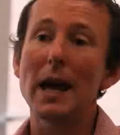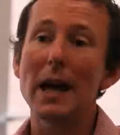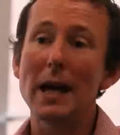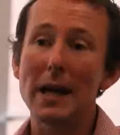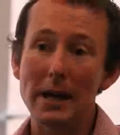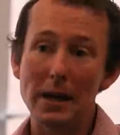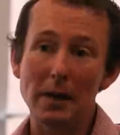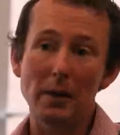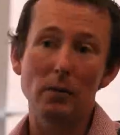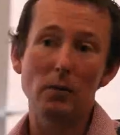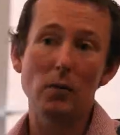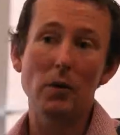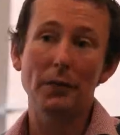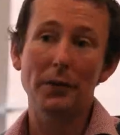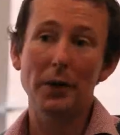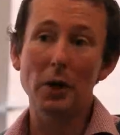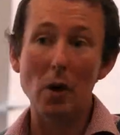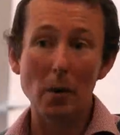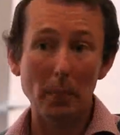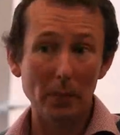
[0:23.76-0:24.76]
A, what
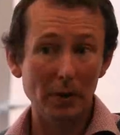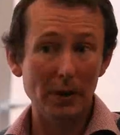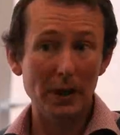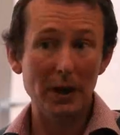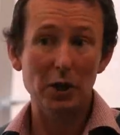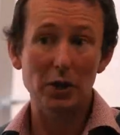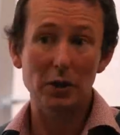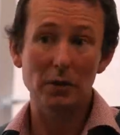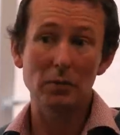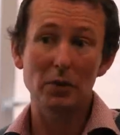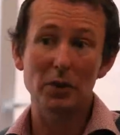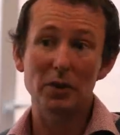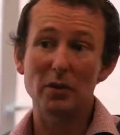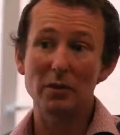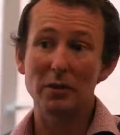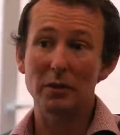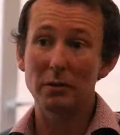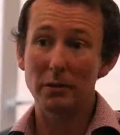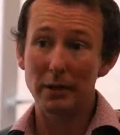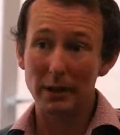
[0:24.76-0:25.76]
the operation was
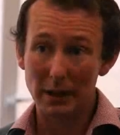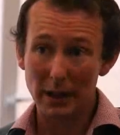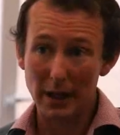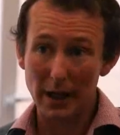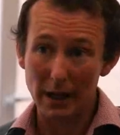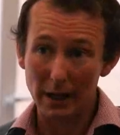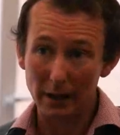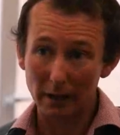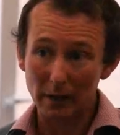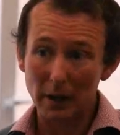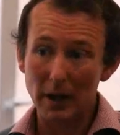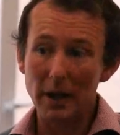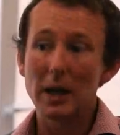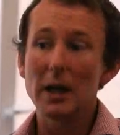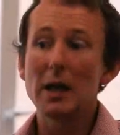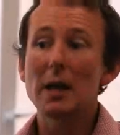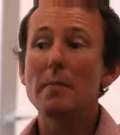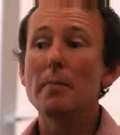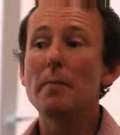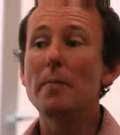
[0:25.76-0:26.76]
going to entail,
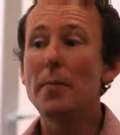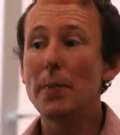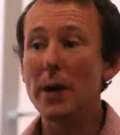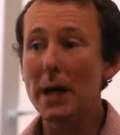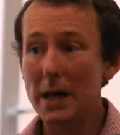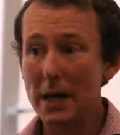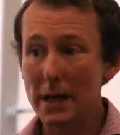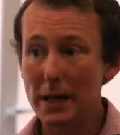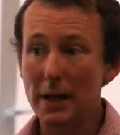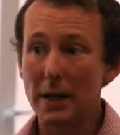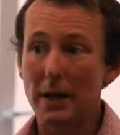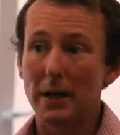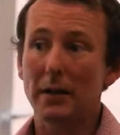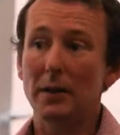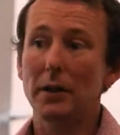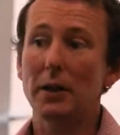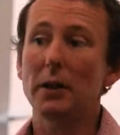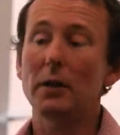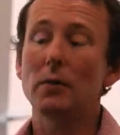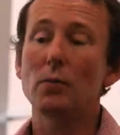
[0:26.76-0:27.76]
B,
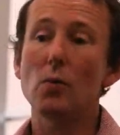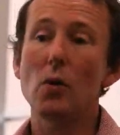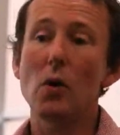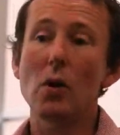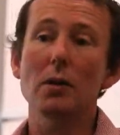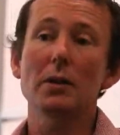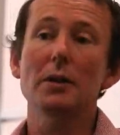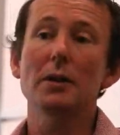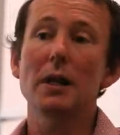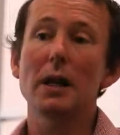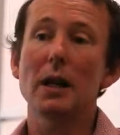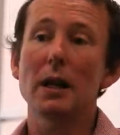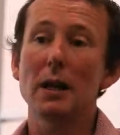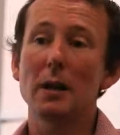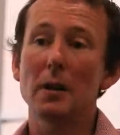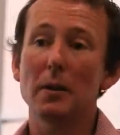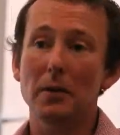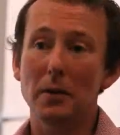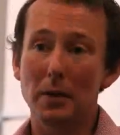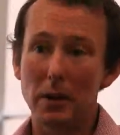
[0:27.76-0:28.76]
that it was
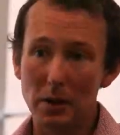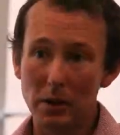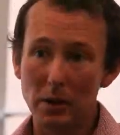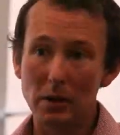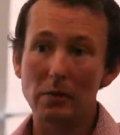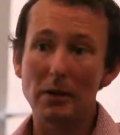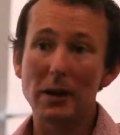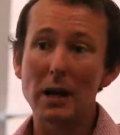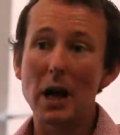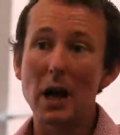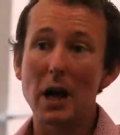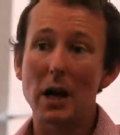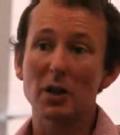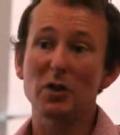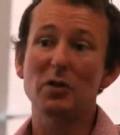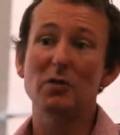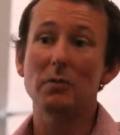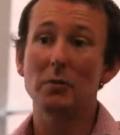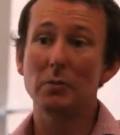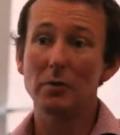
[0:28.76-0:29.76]
the new
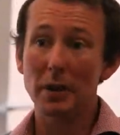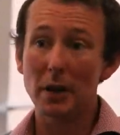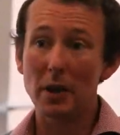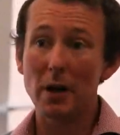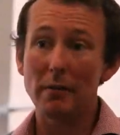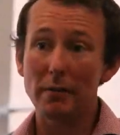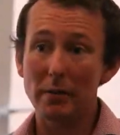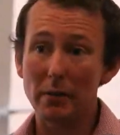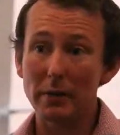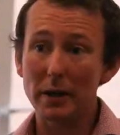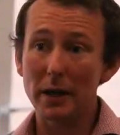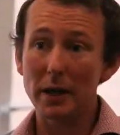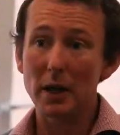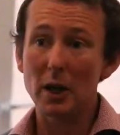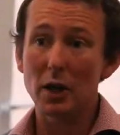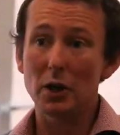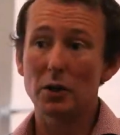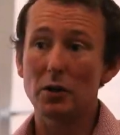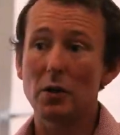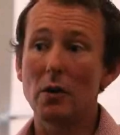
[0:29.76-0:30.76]
enhanced recovery.
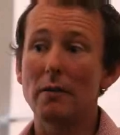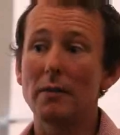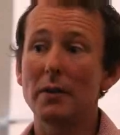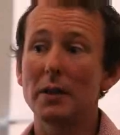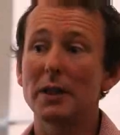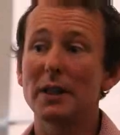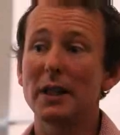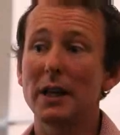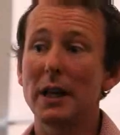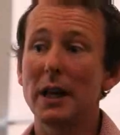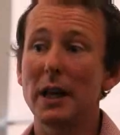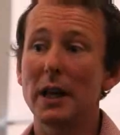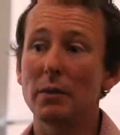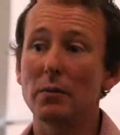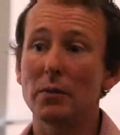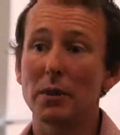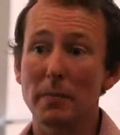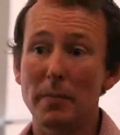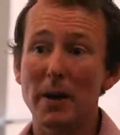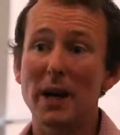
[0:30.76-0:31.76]
So obviously it
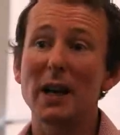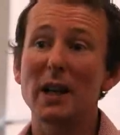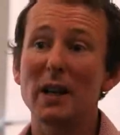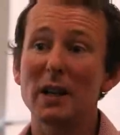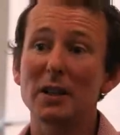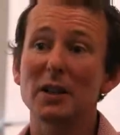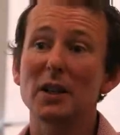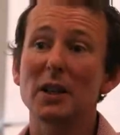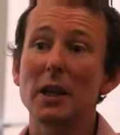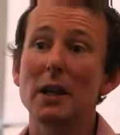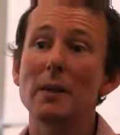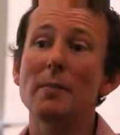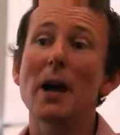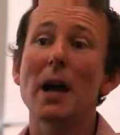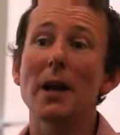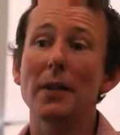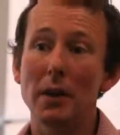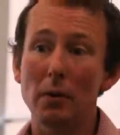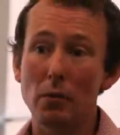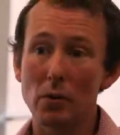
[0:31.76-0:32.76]
was a pilot scheme
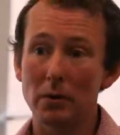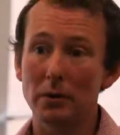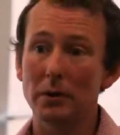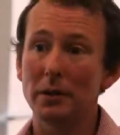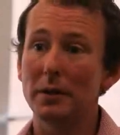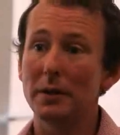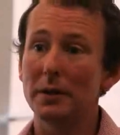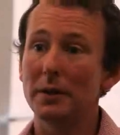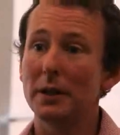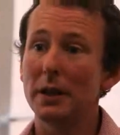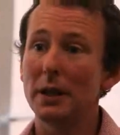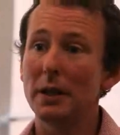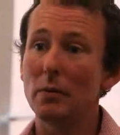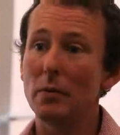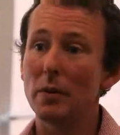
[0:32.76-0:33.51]
and they wanted to see